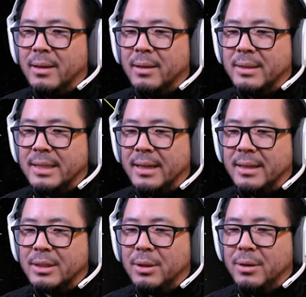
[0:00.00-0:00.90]
Set
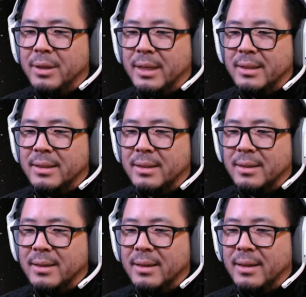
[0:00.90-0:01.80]
as target,
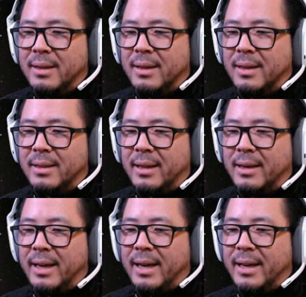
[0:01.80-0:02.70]
and
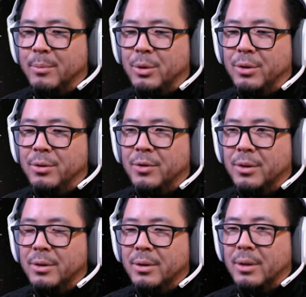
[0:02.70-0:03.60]
then add
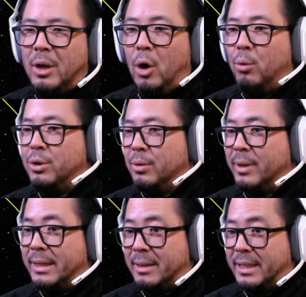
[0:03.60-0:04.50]
maneuver. Oh,
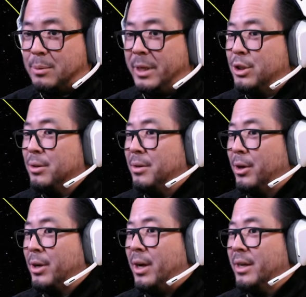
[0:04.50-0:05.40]
let's make sure
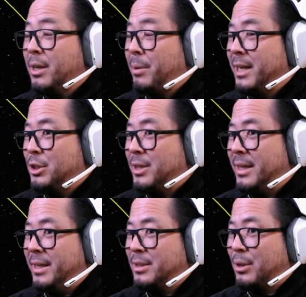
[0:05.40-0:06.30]
our Conic Patch
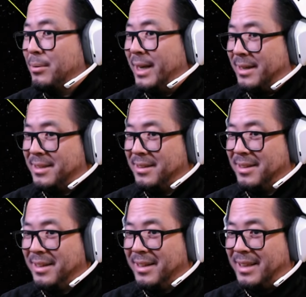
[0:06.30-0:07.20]
setting is correct.
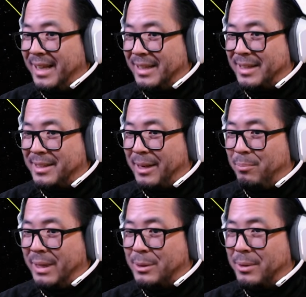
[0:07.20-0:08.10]
That because I
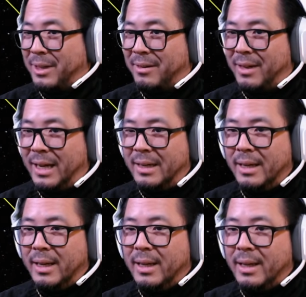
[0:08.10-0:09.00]
messed with it a lot.
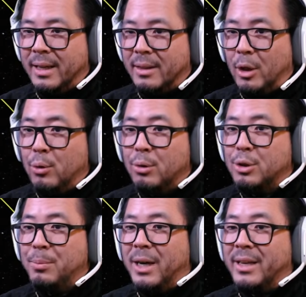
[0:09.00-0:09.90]
Local
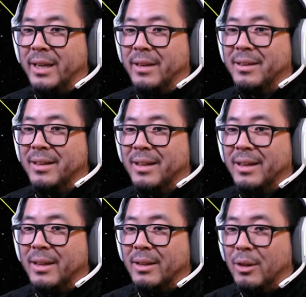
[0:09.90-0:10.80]
to body.
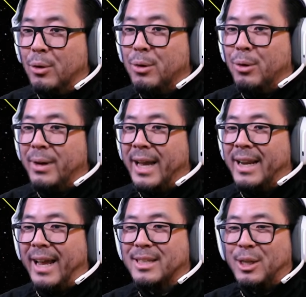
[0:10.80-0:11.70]
Local
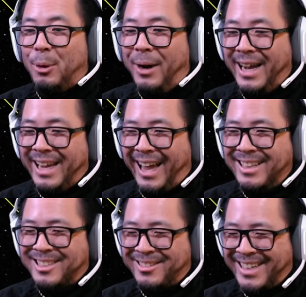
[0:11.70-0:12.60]
at SOI
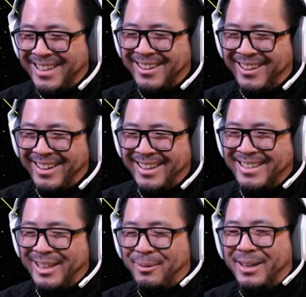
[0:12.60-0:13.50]
Entry.
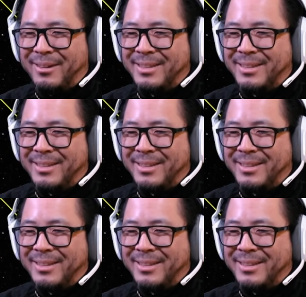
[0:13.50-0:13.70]
There we go.